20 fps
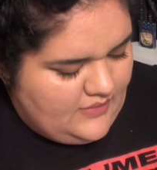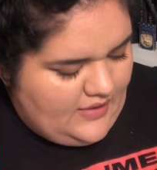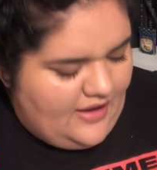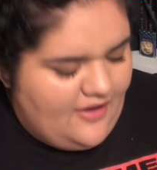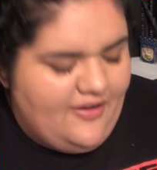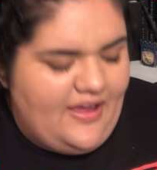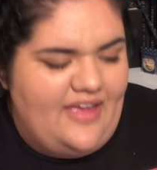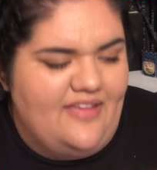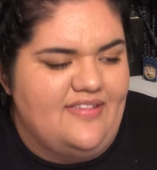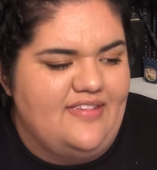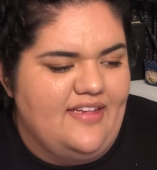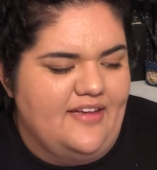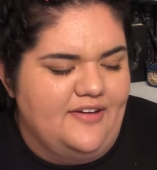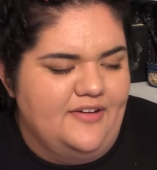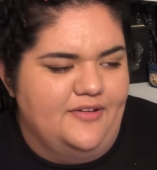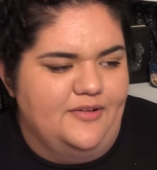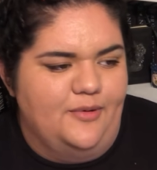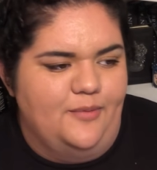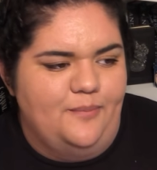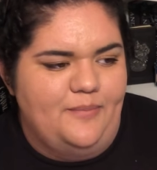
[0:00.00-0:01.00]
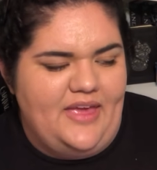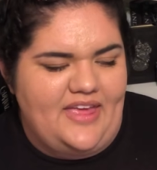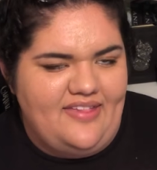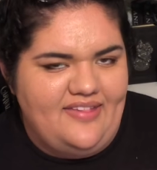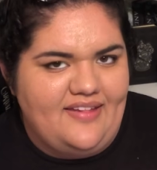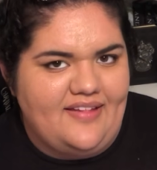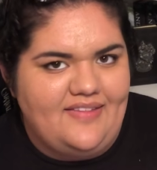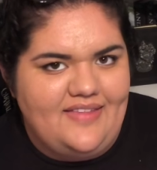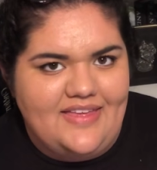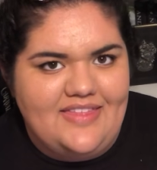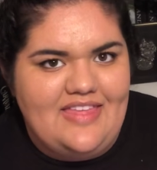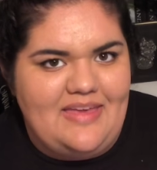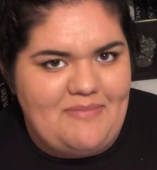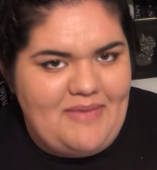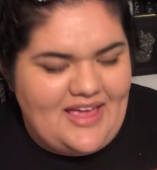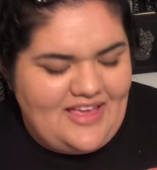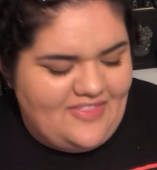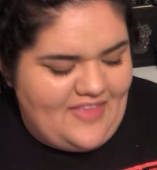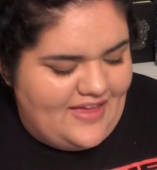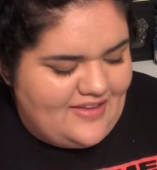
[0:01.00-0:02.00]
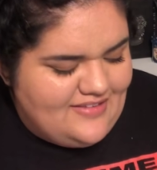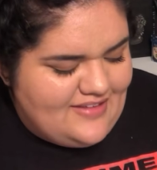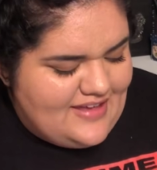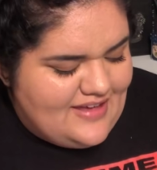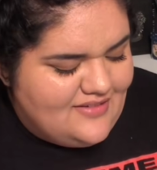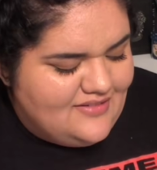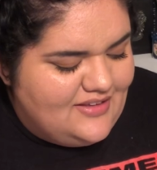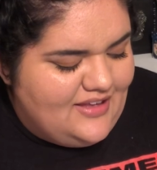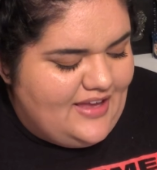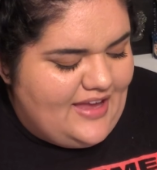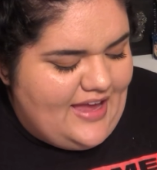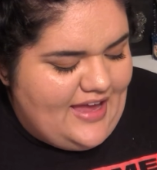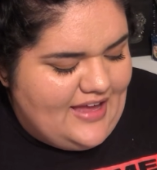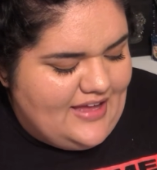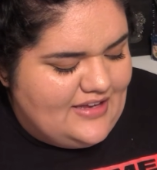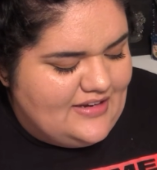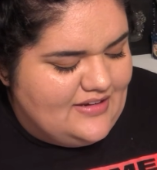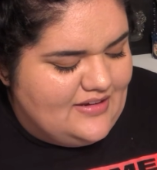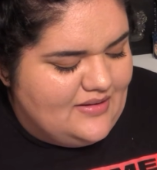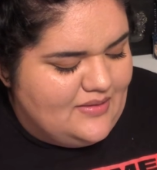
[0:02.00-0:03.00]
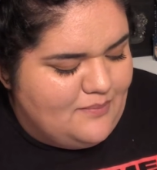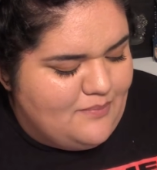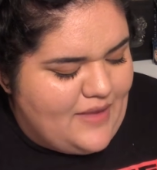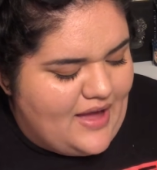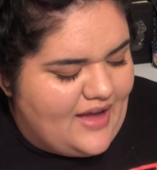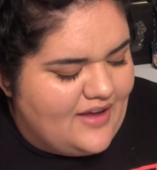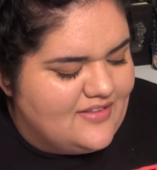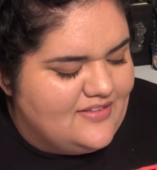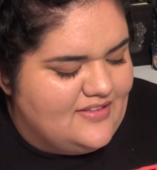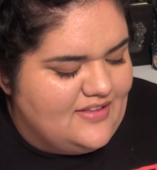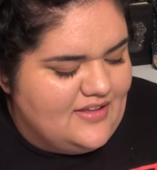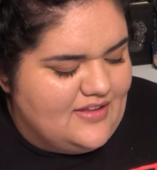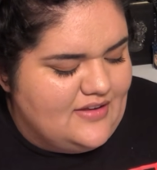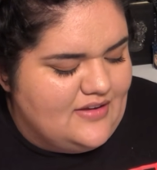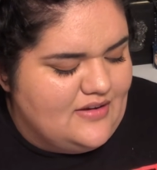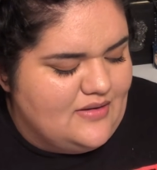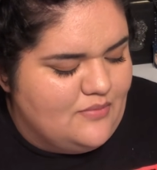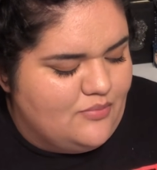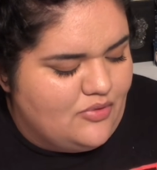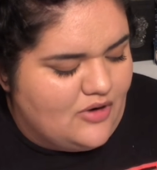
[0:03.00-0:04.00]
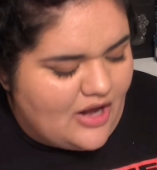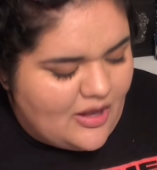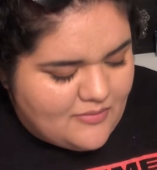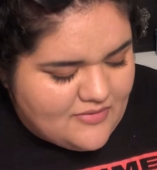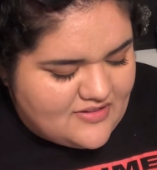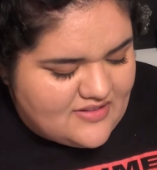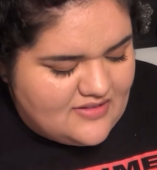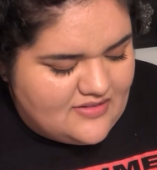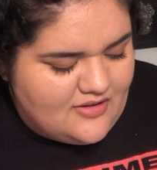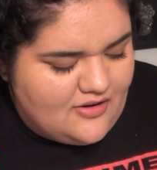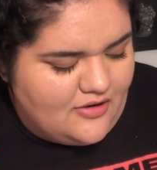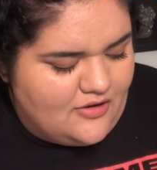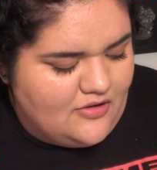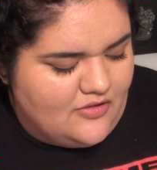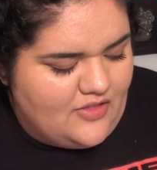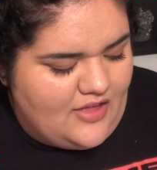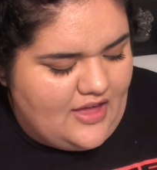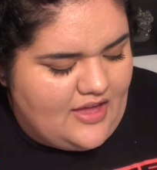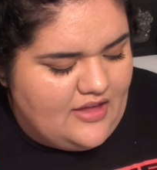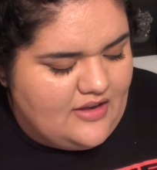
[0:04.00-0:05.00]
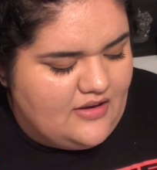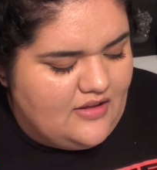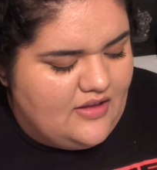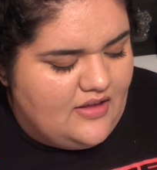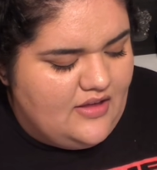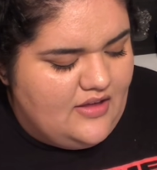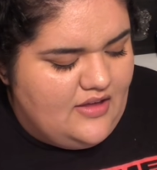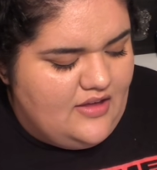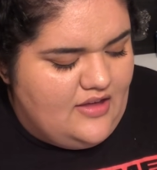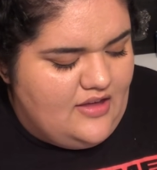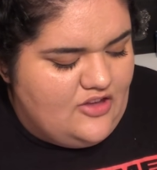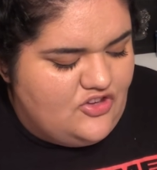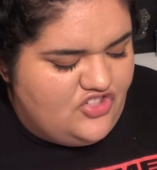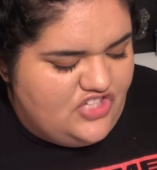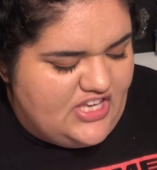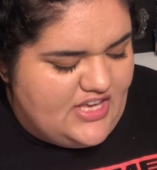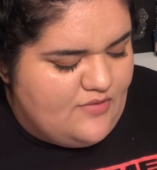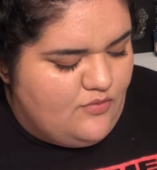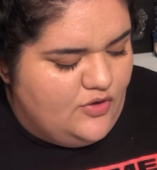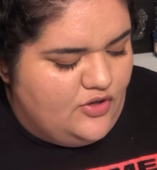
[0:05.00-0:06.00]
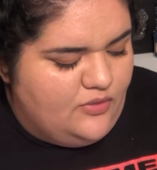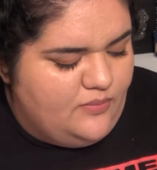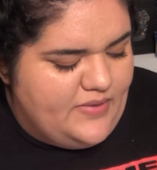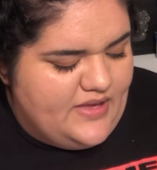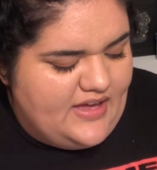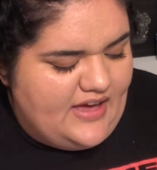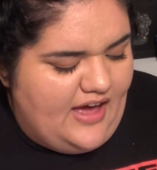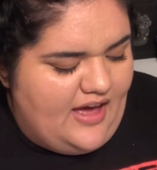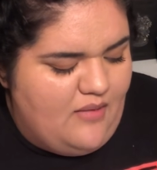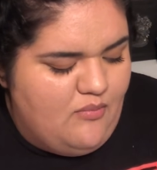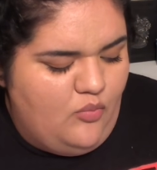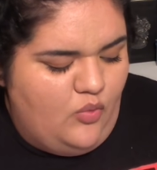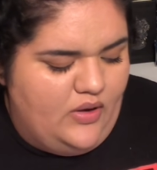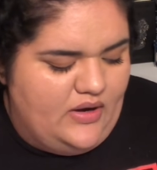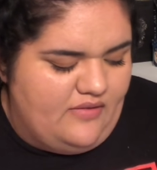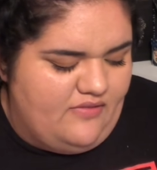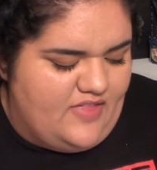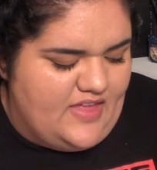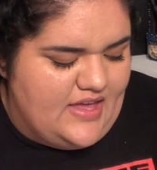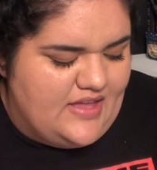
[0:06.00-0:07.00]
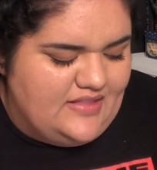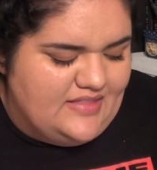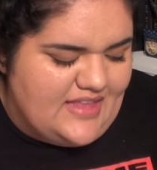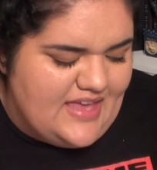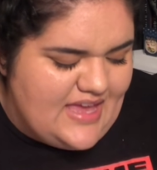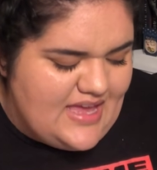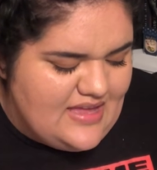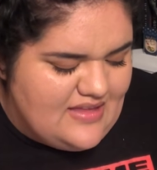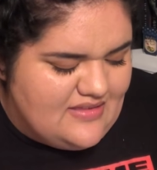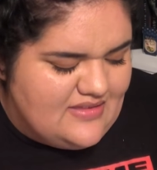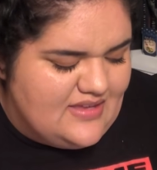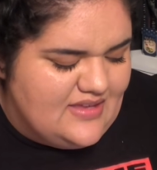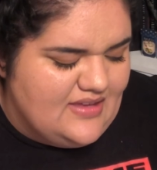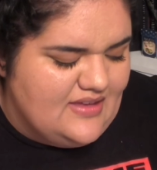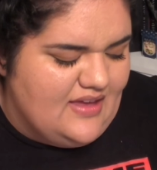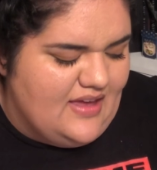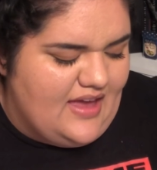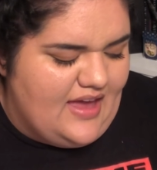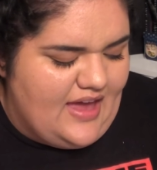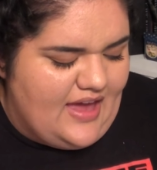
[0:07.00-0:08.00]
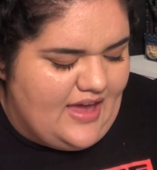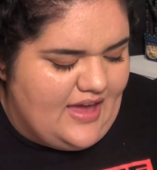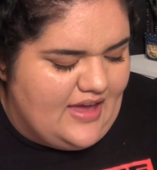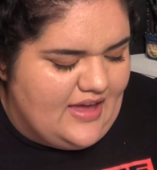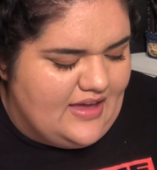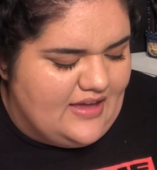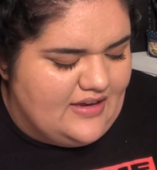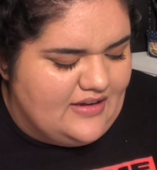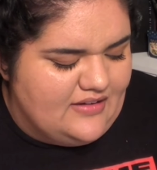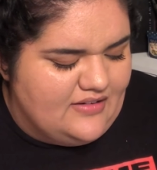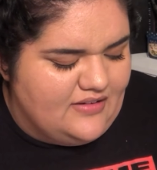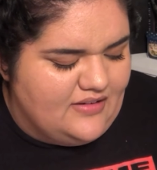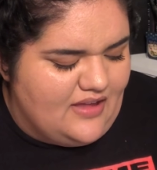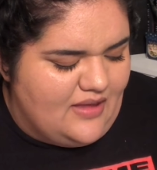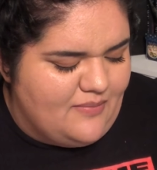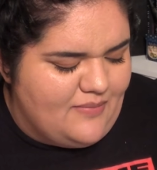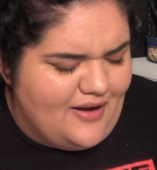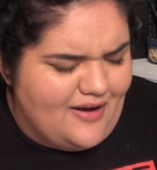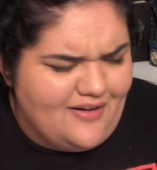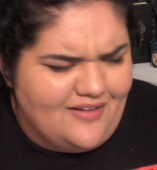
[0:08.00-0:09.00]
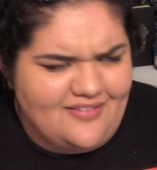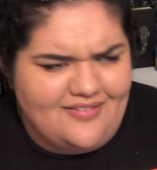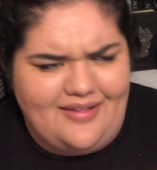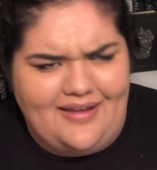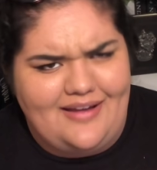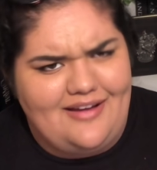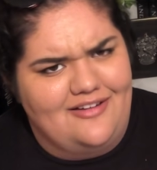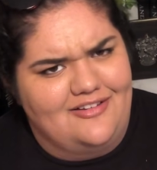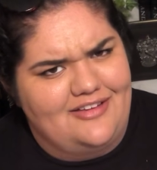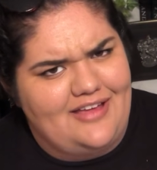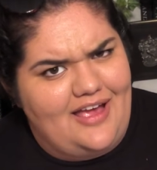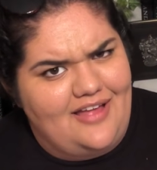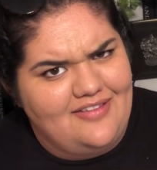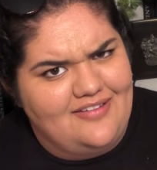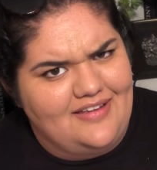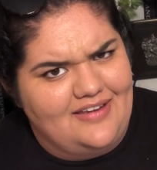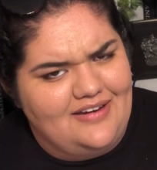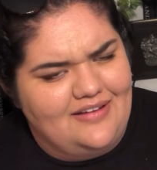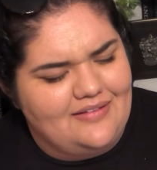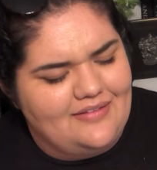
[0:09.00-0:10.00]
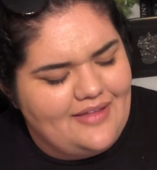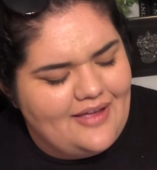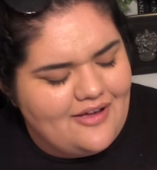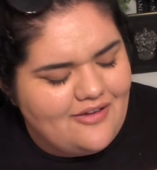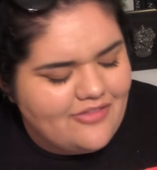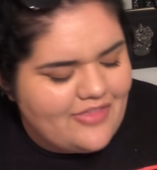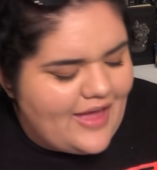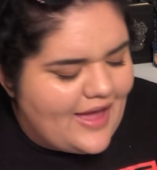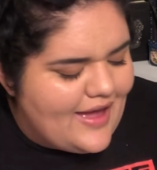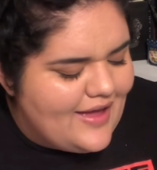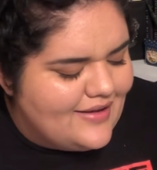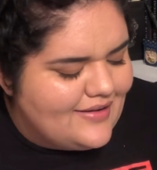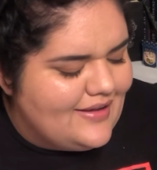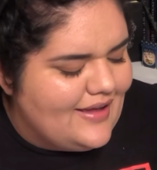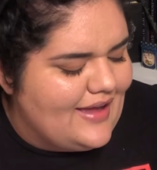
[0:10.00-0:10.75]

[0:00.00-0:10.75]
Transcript: Okay, so basically they make that deal, and Maxon promises her that she will become one of the elite and America's like, Your dad's gonna allow that.